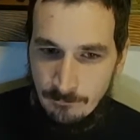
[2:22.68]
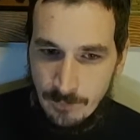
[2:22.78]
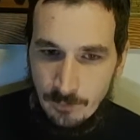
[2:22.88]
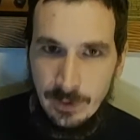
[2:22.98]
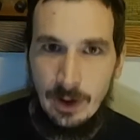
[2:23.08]

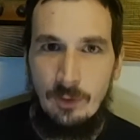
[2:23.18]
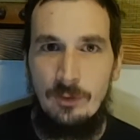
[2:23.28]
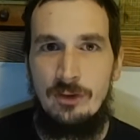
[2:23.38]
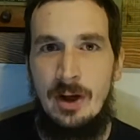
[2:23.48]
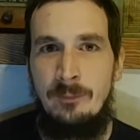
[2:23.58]
we
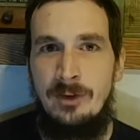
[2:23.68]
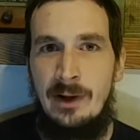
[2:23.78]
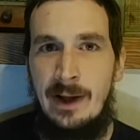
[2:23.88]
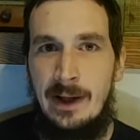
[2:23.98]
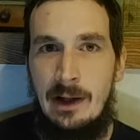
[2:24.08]
always come to
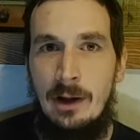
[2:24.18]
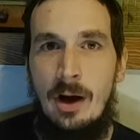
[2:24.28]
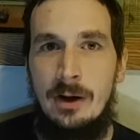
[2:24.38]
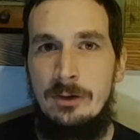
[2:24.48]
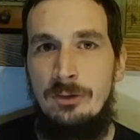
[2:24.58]
like a
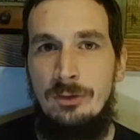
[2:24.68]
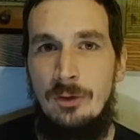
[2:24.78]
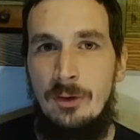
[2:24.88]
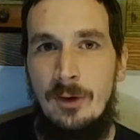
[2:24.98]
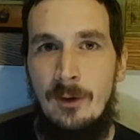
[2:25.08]
locked door